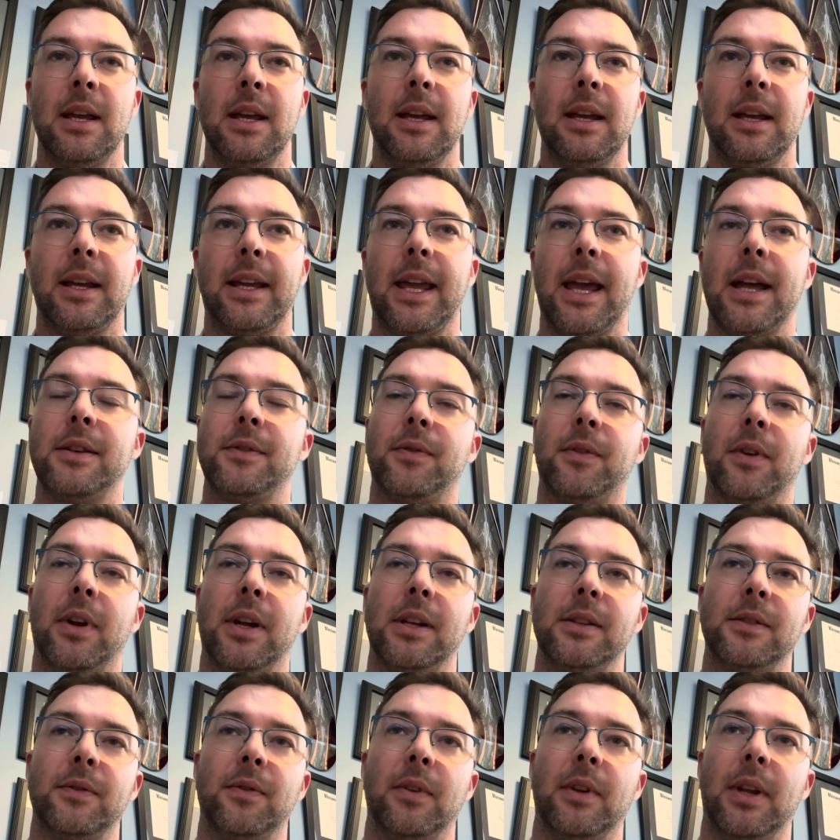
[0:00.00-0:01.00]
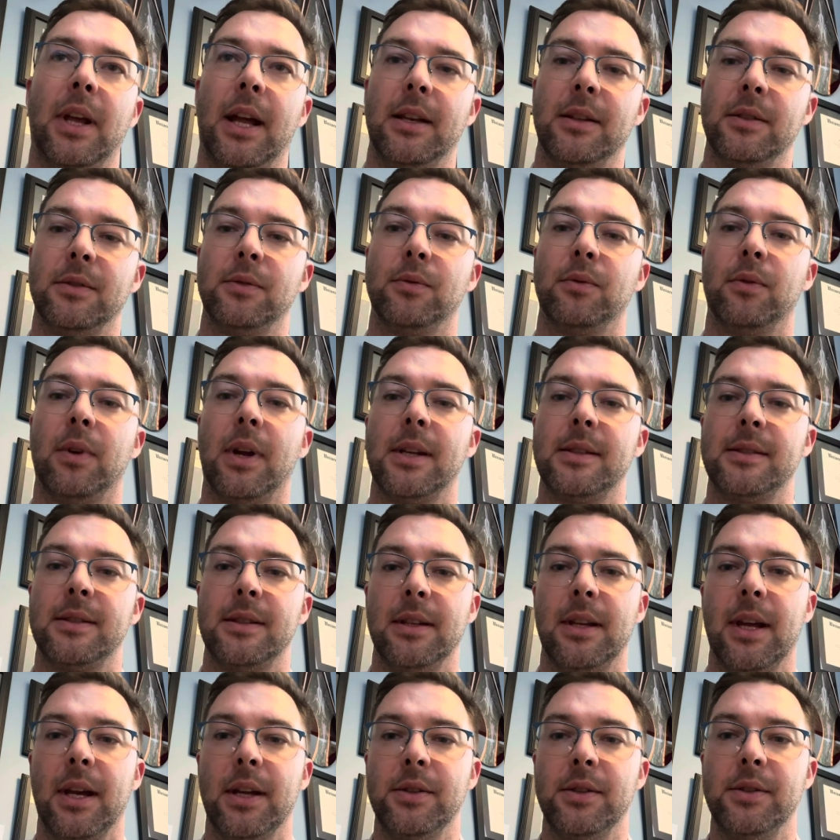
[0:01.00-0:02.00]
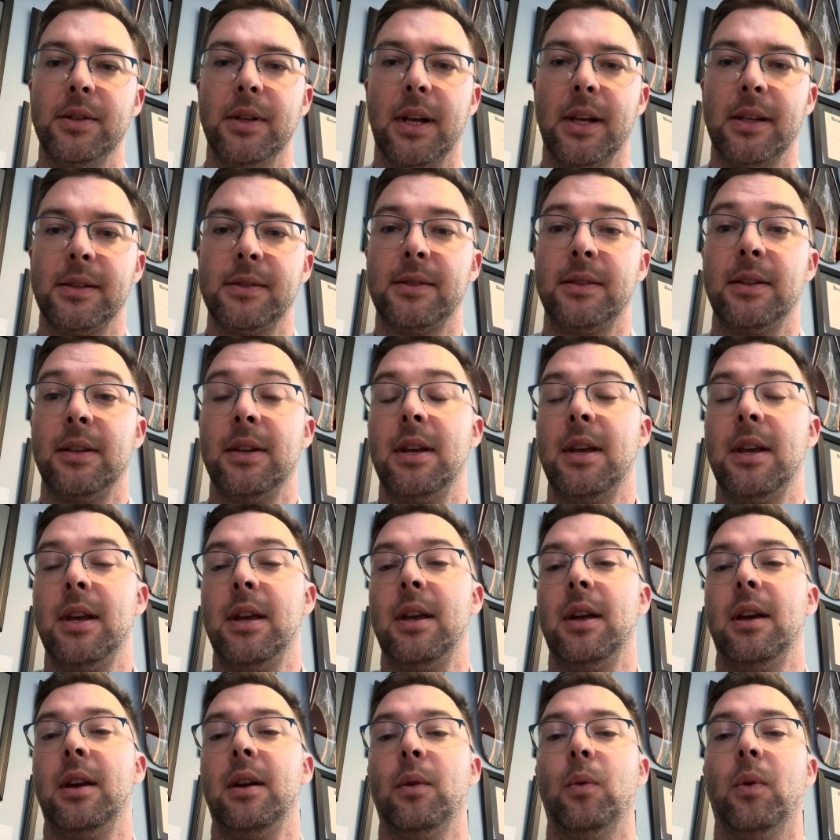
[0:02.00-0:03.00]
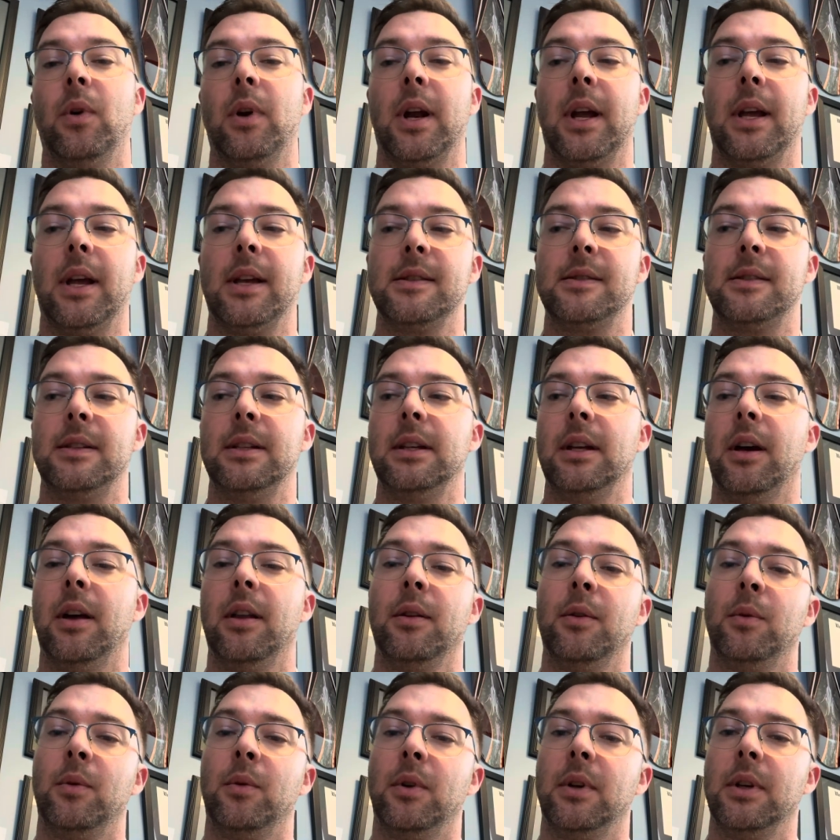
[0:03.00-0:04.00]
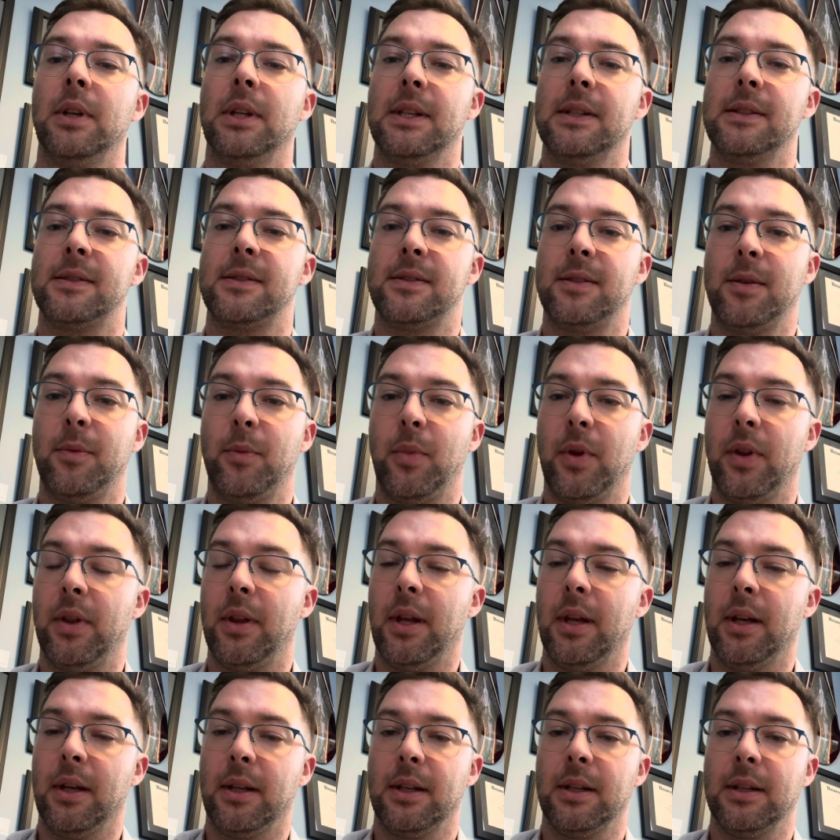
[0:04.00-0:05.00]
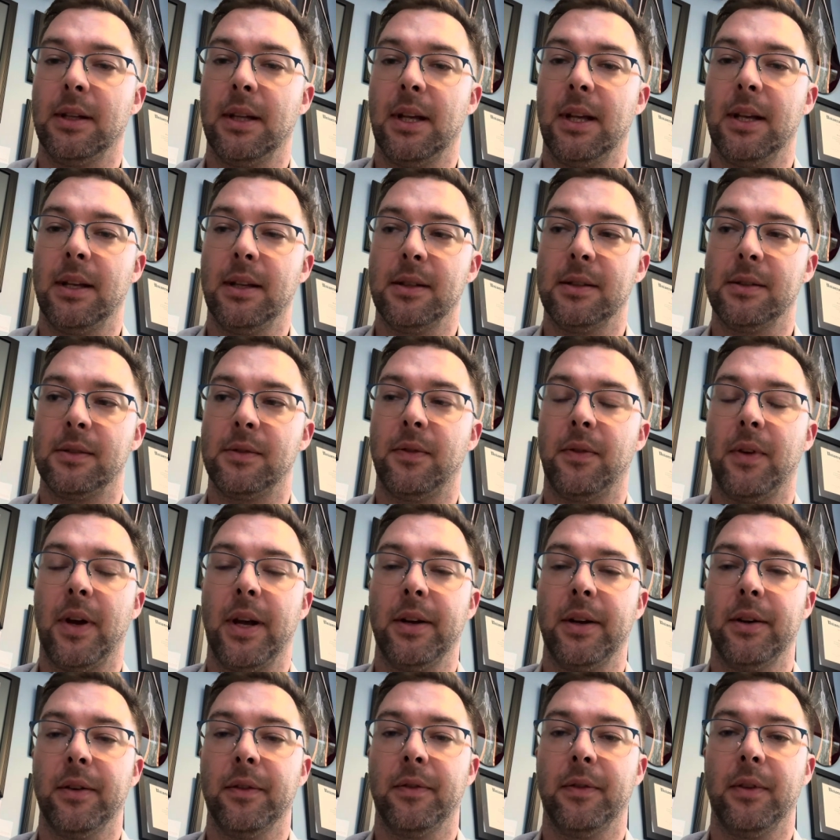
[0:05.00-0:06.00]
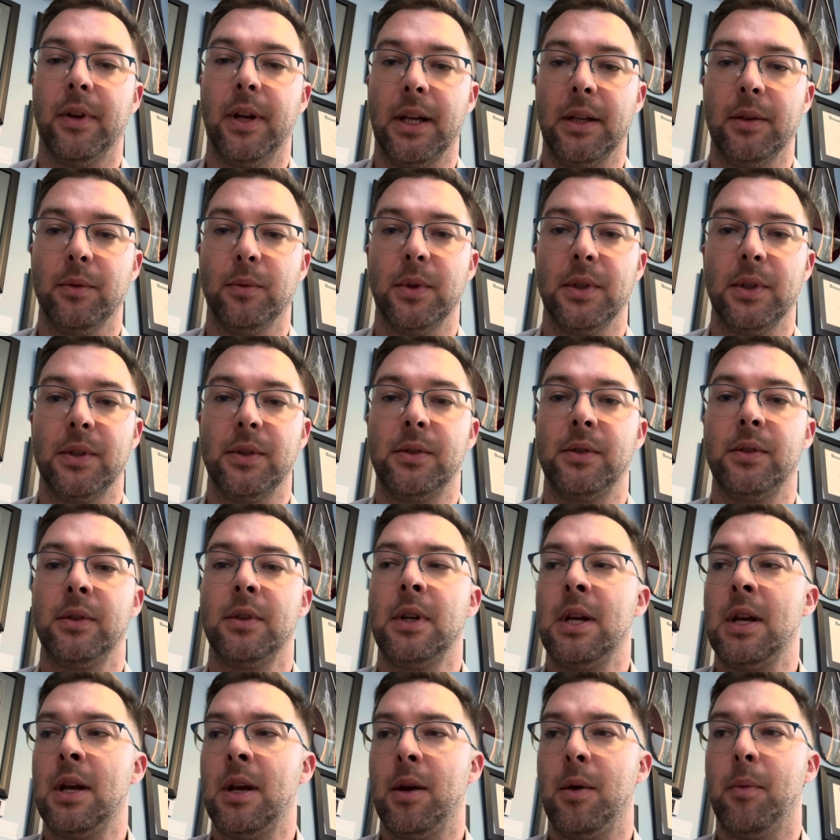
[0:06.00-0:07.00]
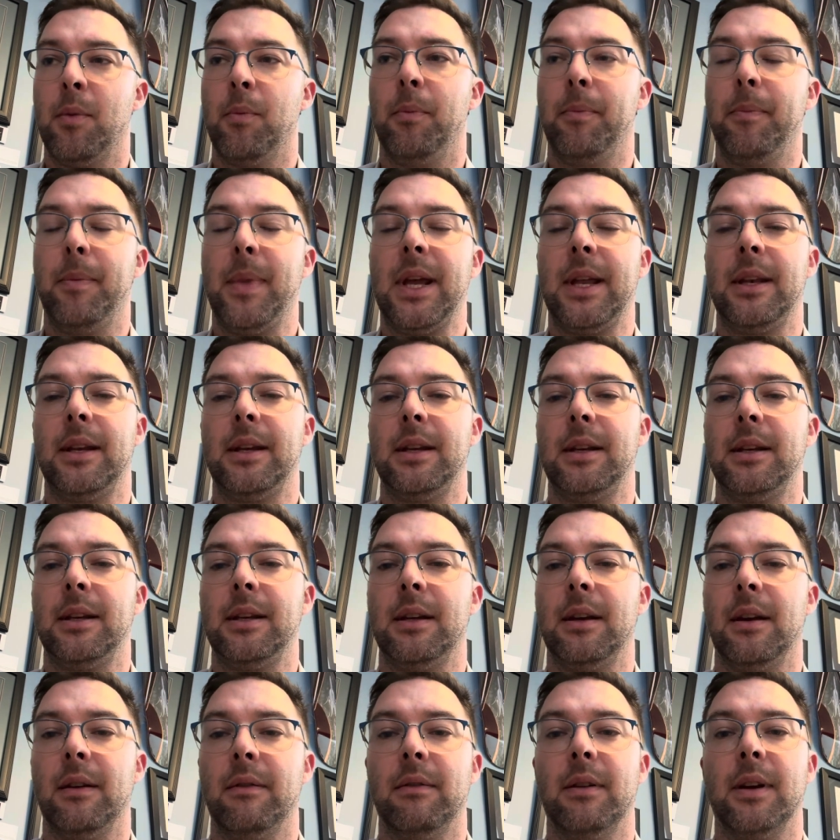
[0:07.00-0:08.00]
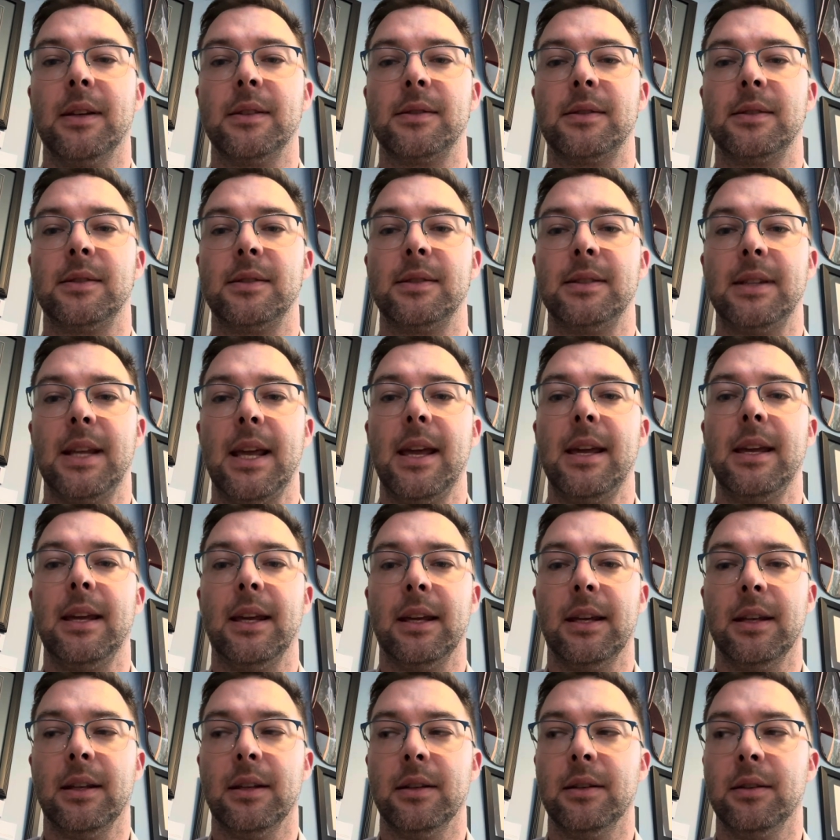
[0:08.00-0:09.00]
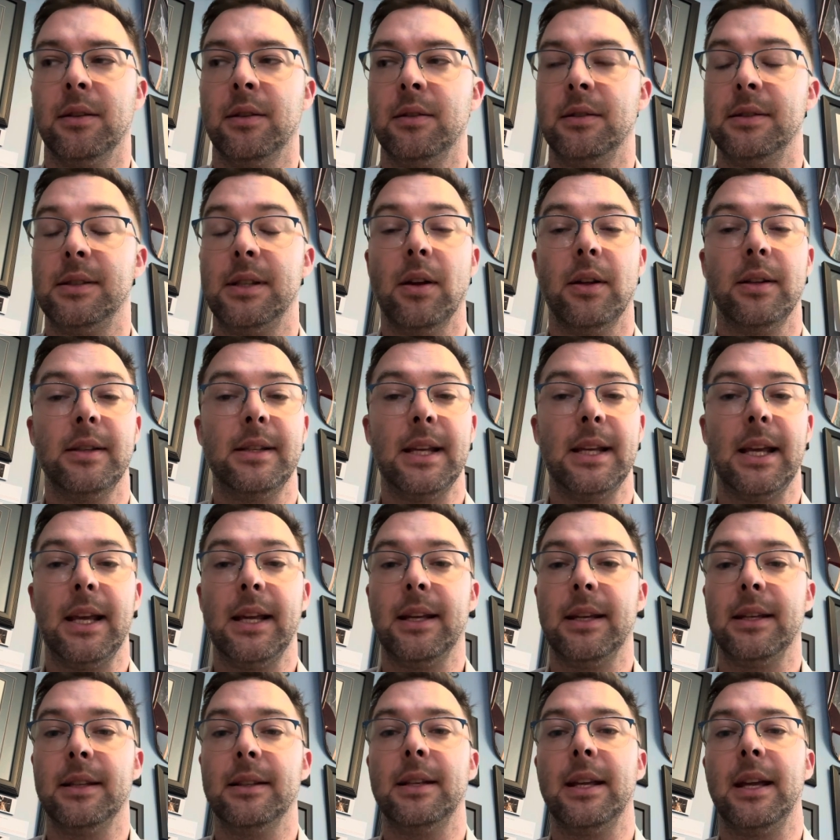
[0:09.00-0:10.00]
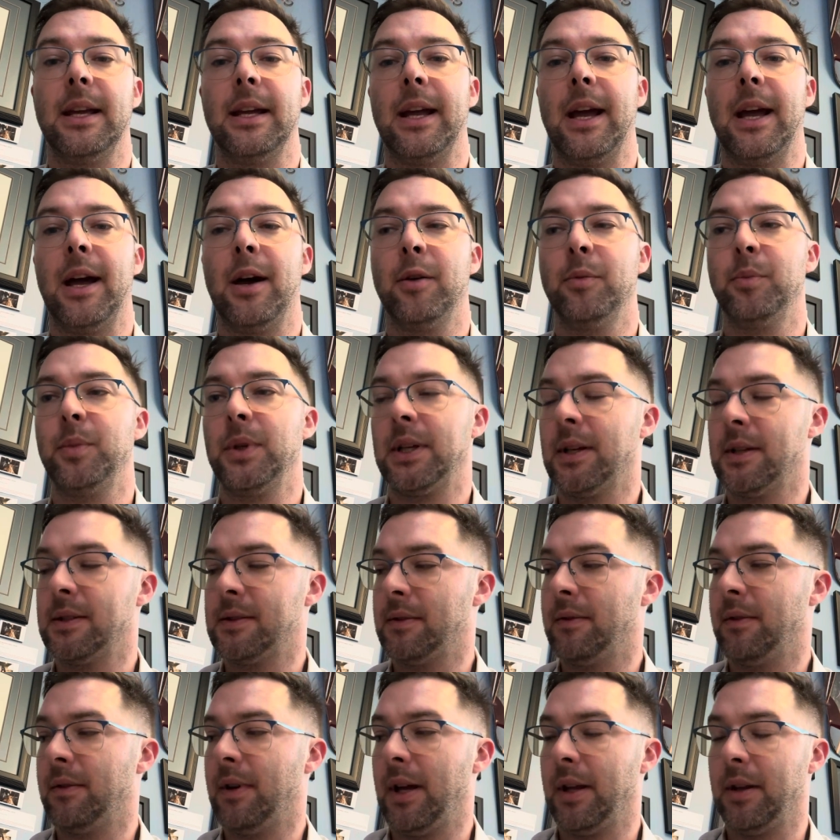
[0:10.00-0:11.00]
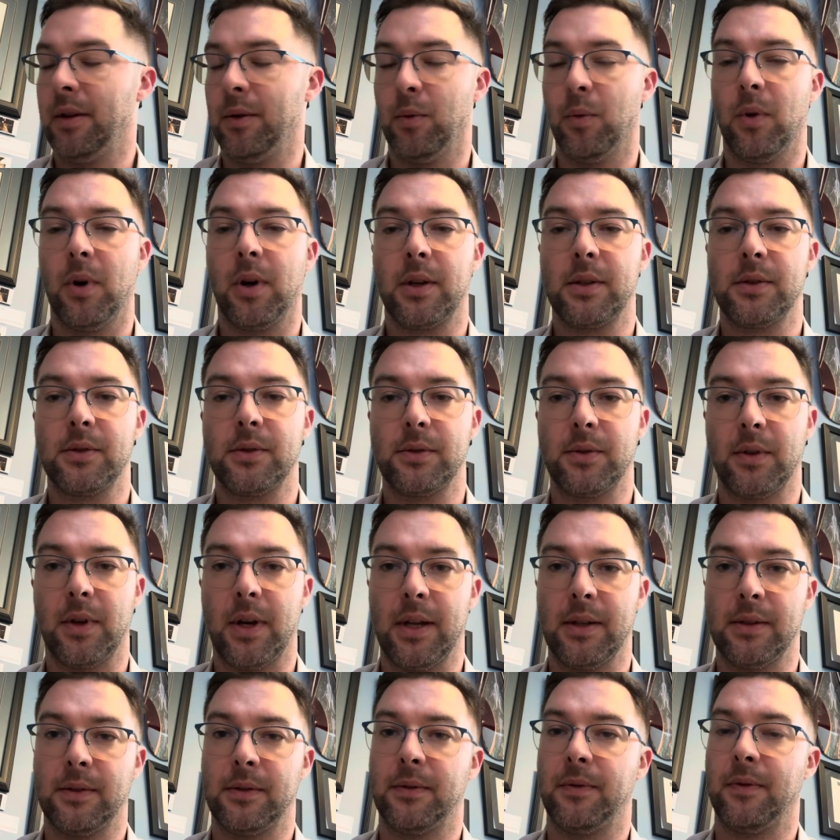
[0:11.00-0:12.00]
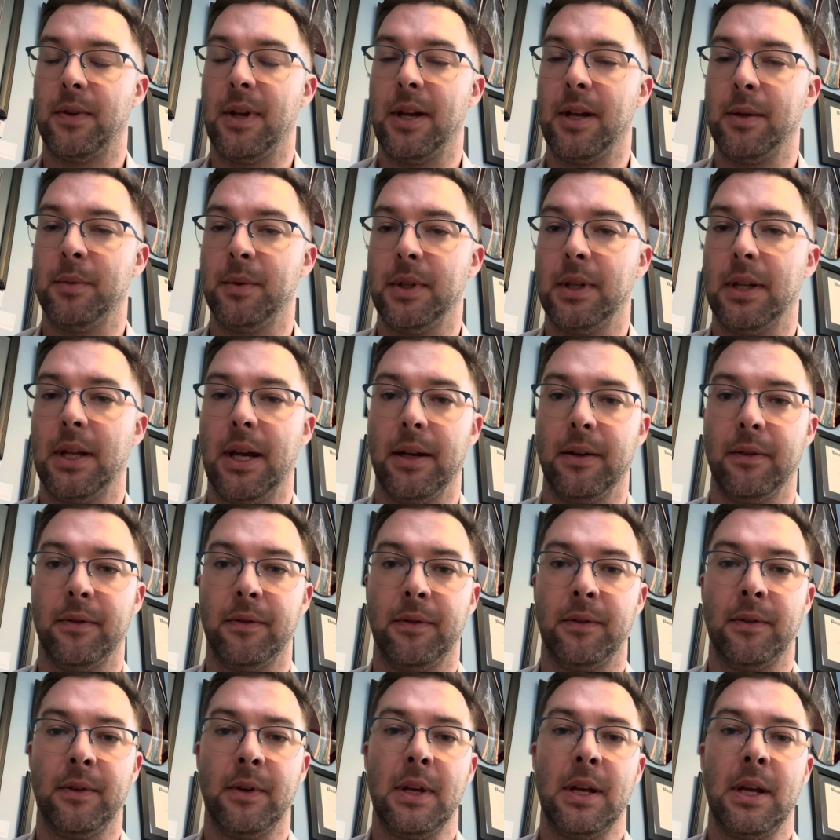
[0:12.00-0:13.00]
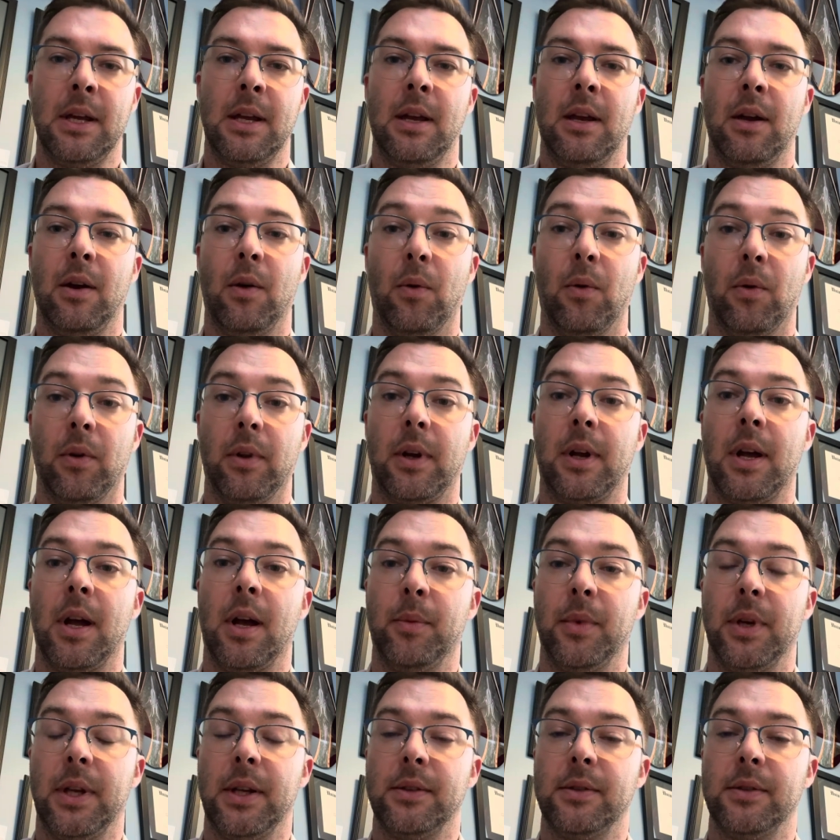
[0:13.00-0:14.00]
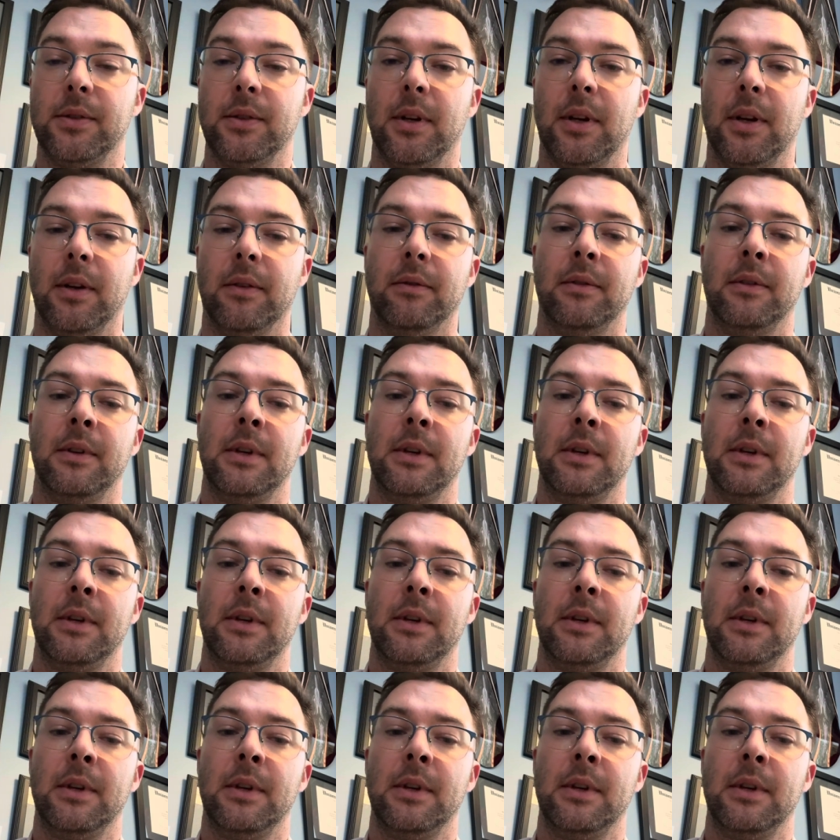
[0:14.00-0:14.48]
catchphrase for that is rest and digest, whereas the other one is sympathetic, and that is fight or flight, which many of us stay in, day out because of either work stress, family life, or the combination of.